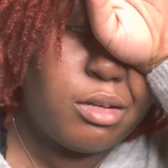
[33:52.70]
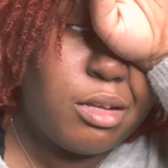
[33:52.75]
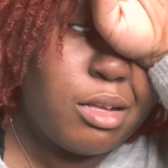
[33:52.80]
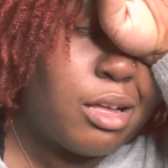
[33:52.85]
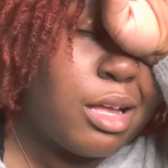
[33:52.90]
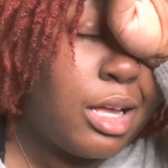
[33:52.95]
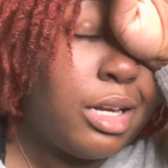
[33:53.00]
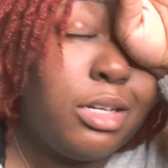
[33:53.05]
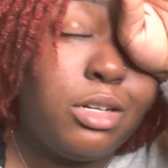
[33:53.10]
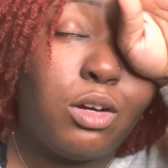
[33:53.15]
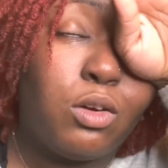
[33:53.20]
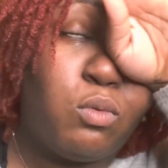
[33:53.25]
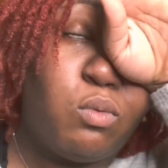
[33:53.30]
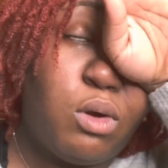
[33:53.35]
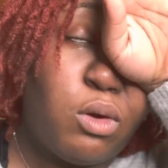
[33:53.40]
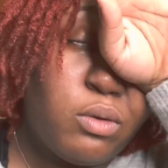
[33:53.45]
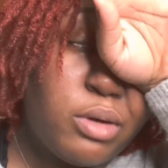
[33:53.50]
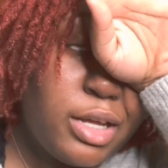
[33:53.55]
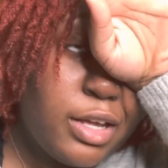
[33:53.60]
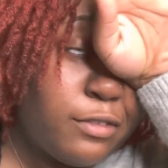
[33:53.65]
I know
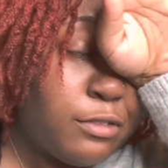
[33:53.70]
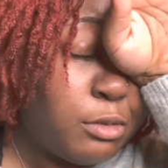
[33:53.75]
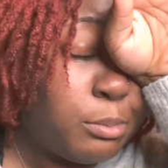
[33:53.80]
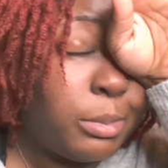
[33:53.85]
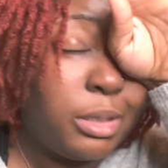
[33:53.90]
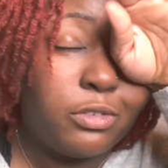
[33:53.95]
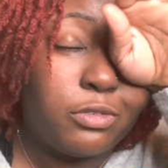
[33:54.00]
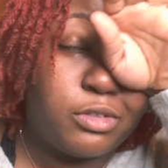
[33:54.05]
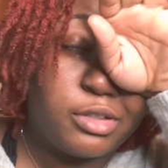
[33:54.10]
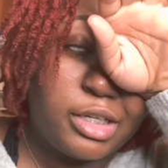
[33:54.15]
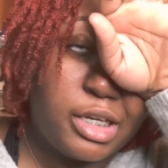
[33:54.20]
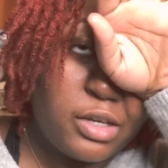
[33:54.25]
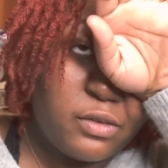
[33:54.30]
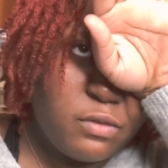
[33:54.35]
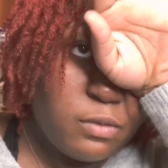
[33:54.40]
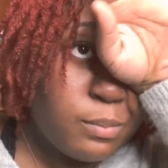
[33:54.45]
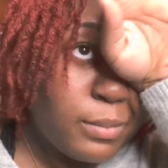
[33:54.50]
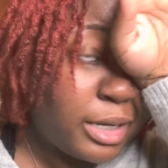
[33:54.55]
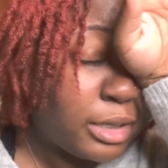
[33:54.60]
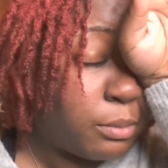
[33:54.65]
won't ever be
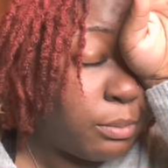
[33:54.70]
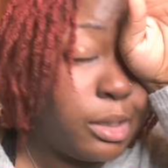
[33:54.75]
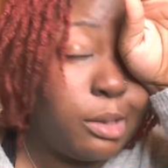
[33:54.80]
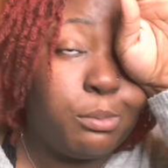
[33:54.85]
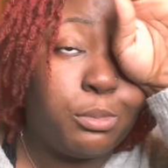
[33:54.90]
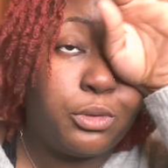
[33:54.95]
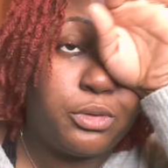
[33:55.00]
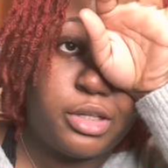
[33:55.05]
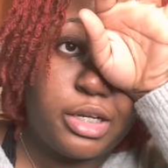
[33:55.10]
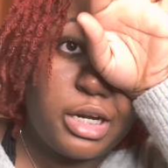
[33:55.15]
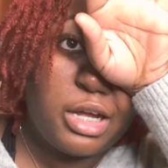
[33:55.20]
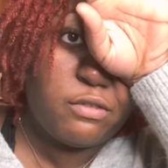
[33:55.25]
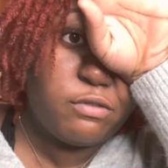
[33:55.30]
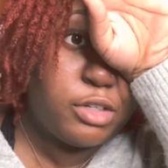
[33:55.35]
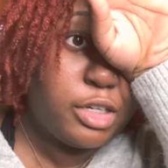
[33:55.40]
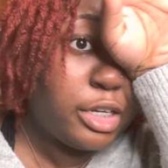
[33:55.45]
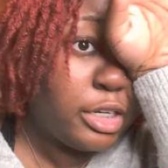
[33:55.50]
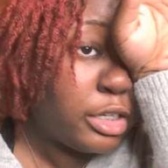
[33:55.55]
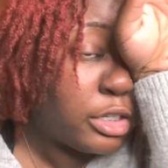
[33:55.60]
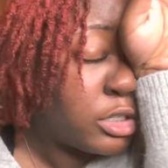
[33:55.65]
forgiven by the people that I've
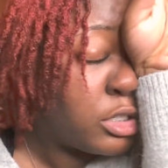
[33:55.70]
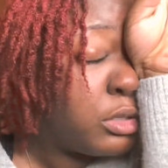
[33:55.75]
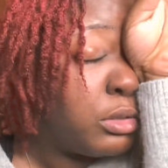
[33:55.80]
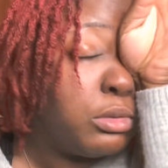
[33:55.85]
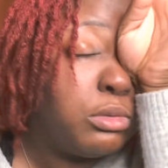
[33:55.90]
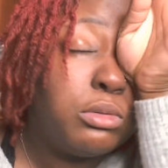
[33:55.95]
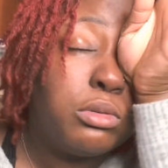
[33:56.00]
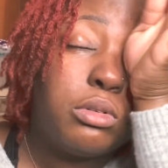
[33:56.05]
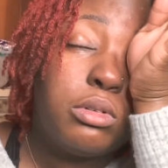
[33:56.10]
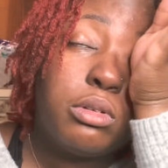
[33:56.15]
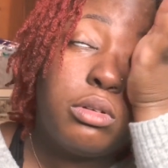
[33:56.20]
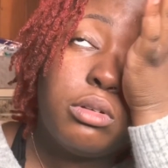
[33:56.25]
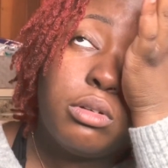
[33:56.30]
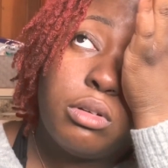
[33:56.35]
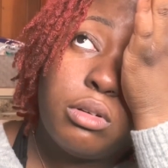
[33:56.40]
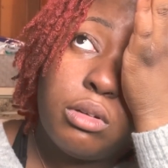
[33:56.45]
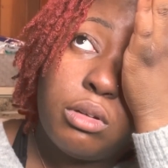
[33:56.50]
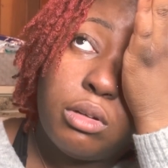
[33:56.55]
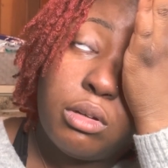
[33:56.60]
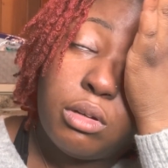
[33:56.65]
done it to.
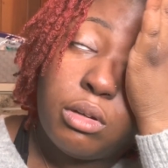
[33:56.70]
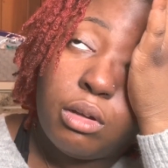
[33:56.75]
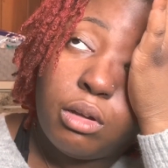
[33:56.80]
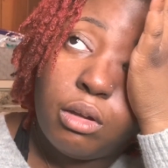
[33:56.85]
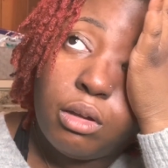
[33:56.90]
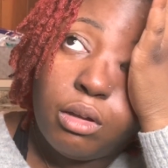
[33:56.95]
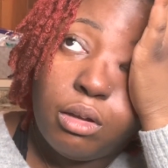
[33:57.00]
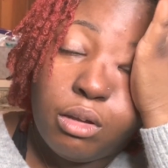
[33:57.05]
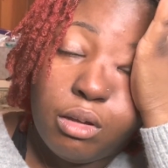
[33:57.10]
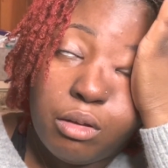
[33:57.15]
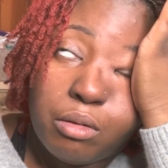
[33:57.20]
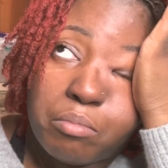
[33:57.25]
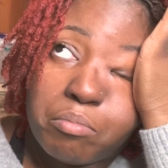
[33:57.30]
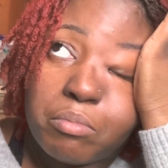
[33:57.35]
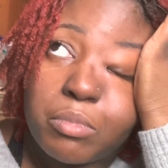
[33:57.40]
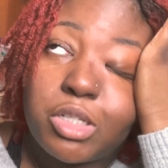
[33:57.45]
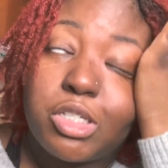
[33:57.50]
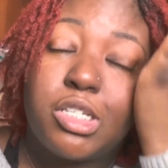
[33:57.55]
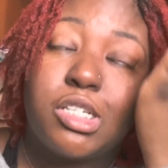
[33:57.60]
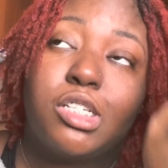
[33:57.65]

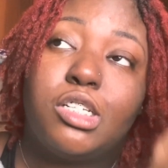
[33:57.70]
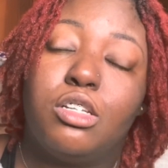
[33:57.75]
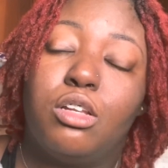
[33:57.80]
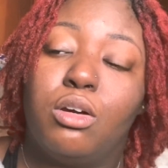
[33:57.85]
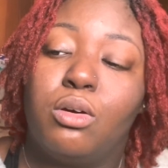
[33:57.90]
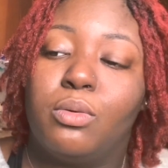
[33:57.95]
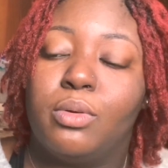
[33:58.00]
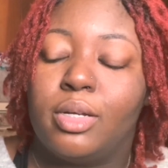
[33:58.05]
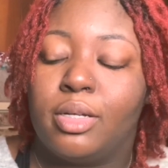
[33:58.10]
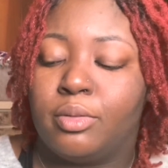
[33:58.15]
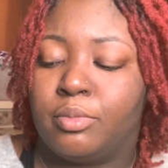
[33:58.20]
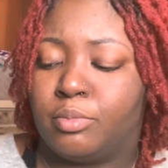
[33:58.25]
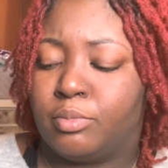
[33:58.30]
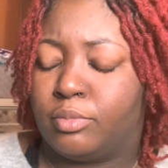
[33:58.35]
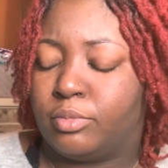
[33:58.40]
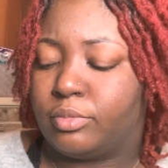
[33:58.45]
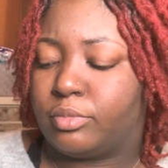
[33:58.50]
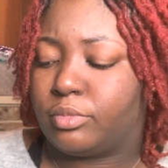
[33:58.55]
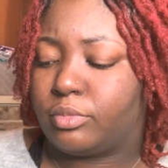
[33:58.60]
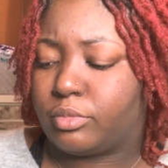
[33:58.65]
But just knowing
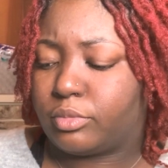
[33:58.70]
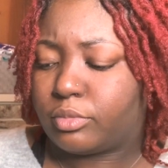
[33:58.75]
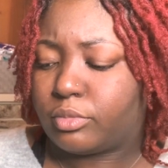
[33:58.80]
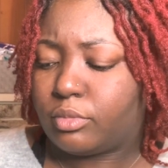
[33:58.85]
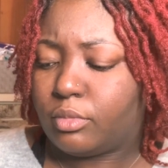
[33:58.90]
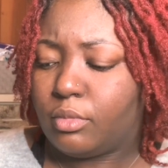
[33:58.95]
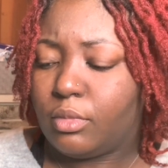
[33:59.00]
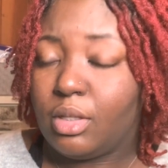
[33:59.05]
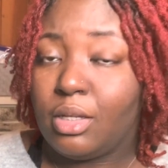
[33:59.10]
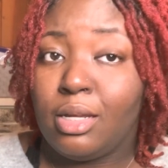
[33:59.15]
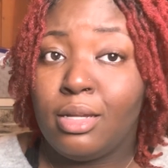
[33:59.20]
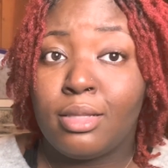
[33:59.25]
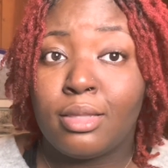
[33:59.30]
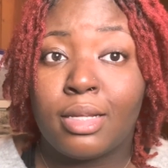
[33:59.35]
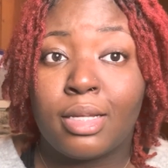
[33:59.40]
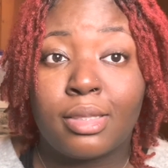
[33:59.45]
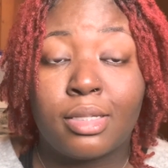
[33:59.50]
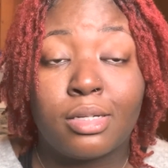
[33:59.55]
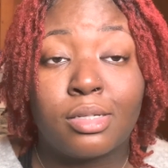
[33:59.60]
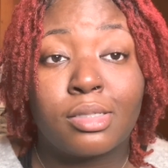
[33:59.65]

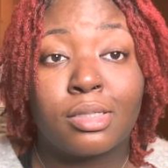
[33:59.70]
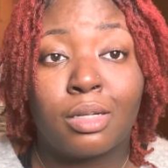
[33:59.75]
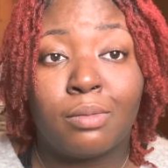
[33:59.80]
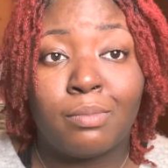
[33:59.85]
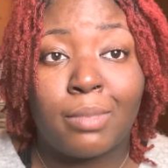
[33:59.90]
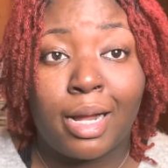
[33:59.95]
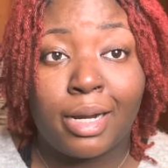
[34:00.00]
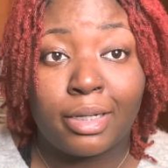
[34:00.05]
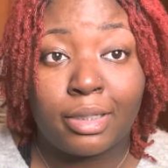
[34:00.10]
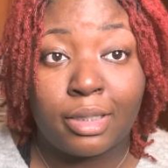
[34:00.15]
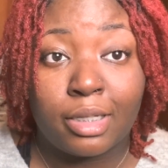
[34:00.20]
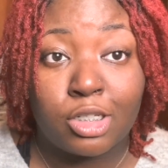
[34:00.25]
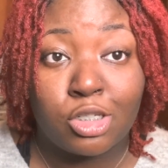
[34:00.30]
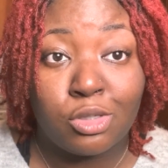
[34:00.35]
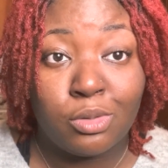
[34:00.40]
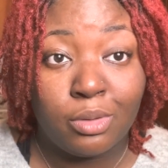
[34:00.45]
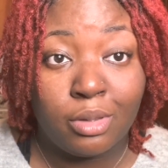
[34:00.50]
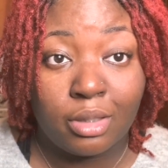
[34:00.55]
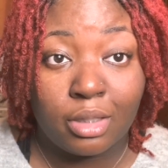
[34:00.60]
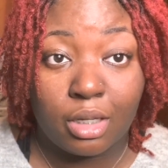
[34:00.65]
that there's somebody that
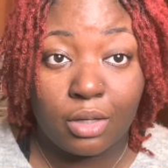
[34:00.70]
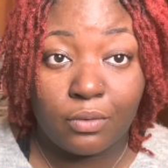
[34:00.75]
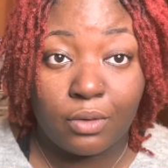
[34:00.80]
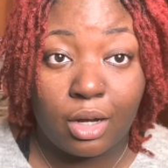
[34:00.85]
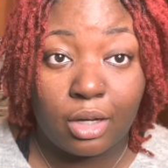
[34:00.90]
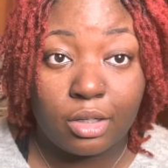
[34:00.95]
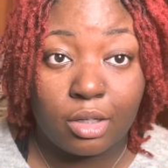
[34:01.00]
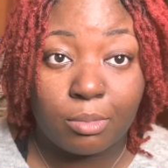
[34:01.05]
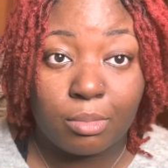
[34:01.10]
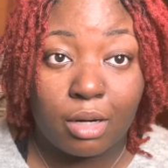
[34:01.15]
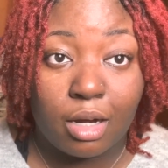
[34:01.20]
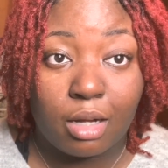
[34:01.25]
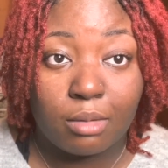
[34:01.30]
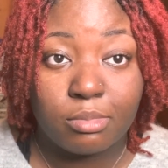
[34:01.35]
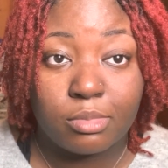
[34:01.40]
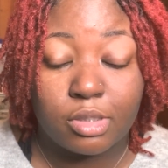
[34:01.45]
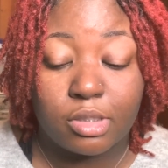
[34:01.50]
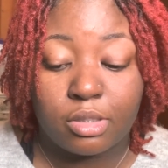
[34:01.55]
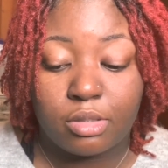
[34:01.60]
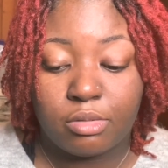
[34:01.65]
you can give all your
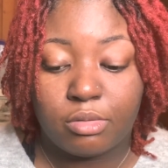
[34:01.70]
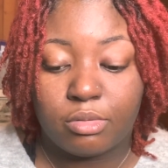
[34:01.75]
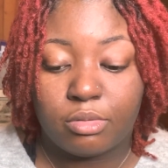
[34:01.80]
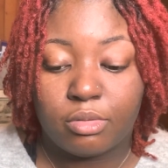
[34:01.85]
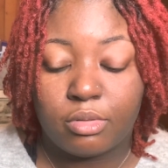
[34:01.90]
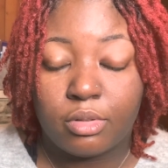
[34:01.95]
problems to